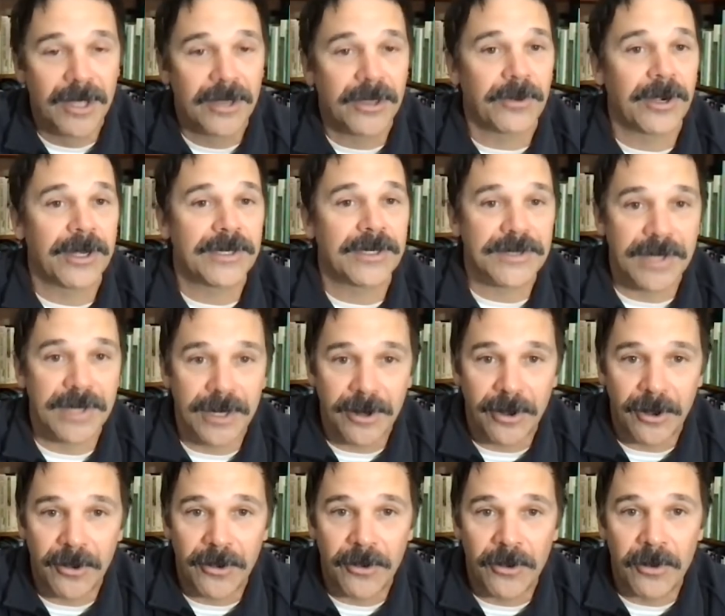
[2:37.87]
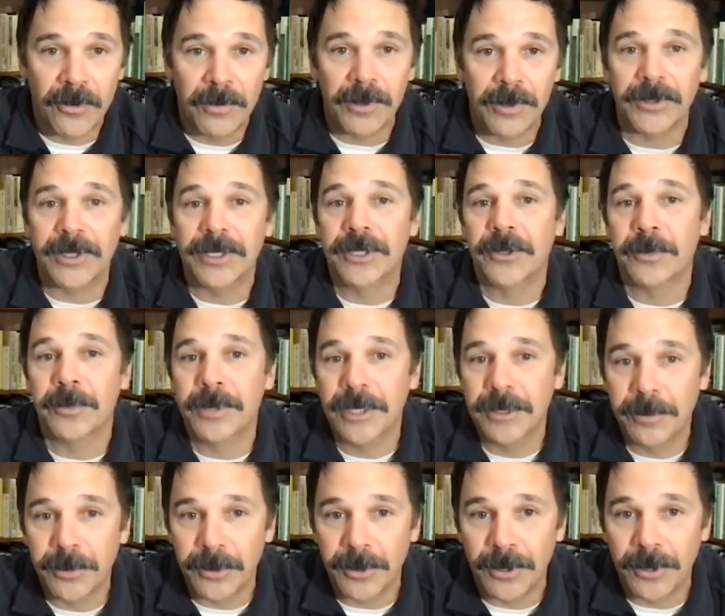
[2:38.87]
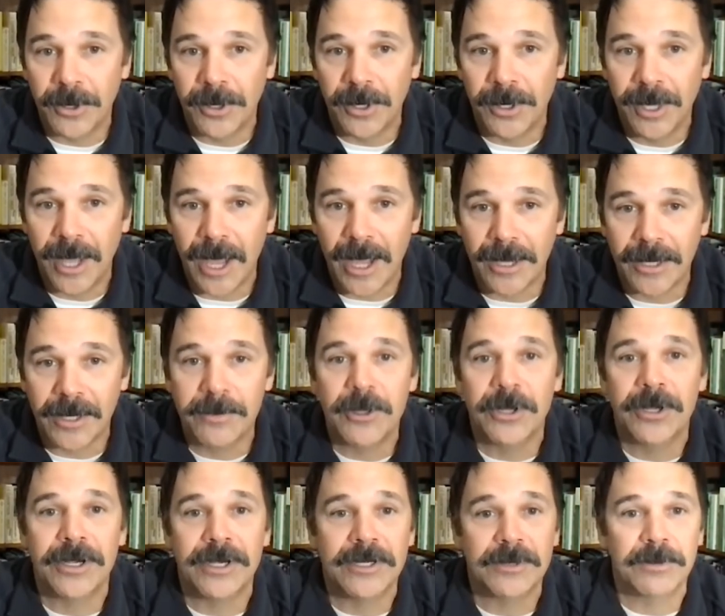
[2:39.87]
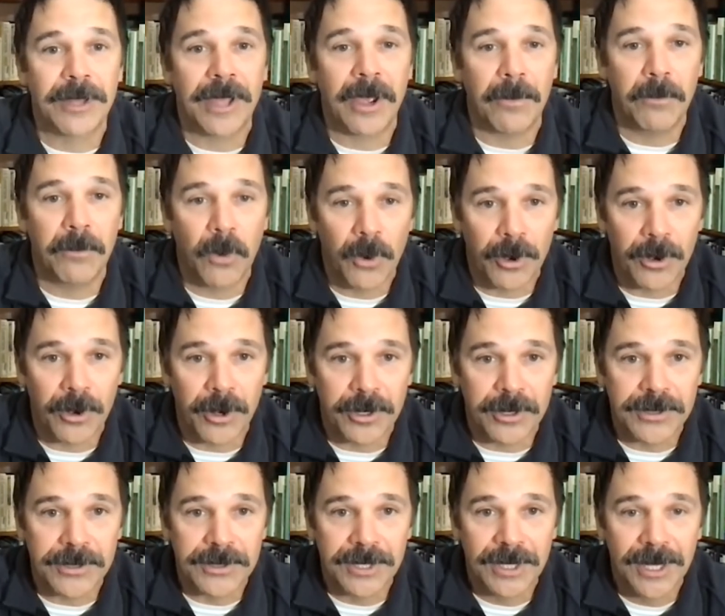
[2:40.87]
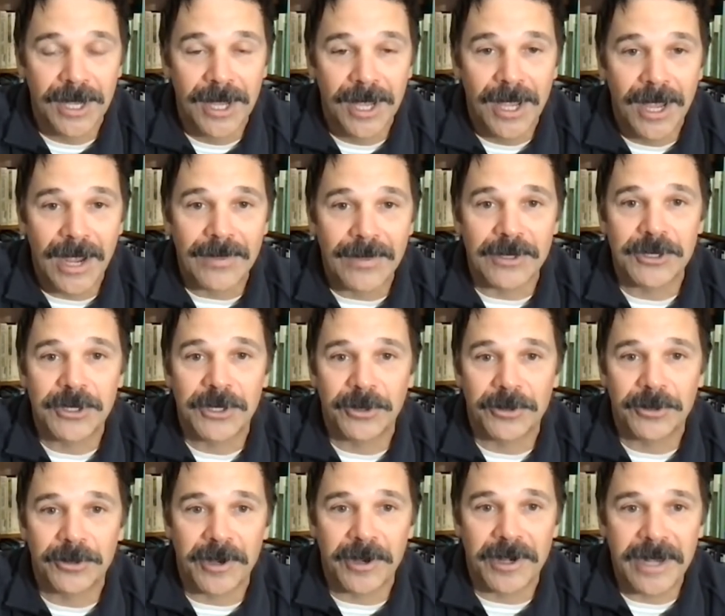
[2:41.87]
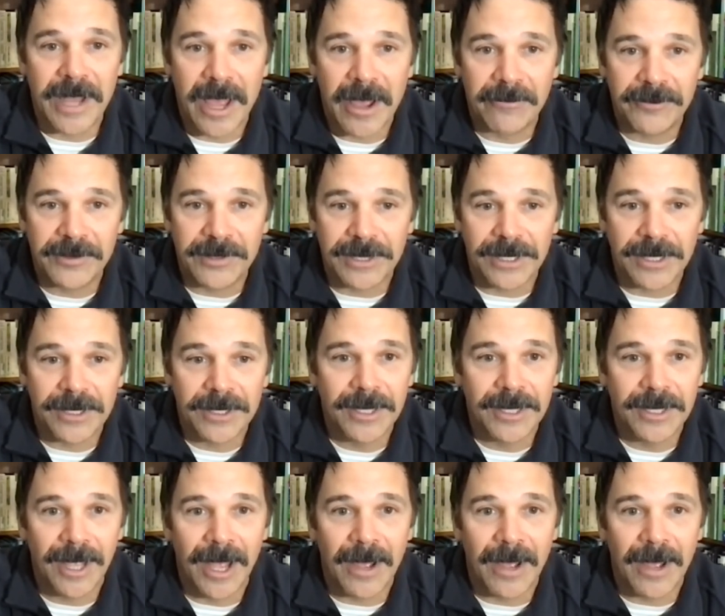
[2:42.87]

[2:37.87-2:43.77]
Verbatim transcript: The Right to Stay Home, Illegal People, uh, Communities Without Borders, and The Children in NAFTA.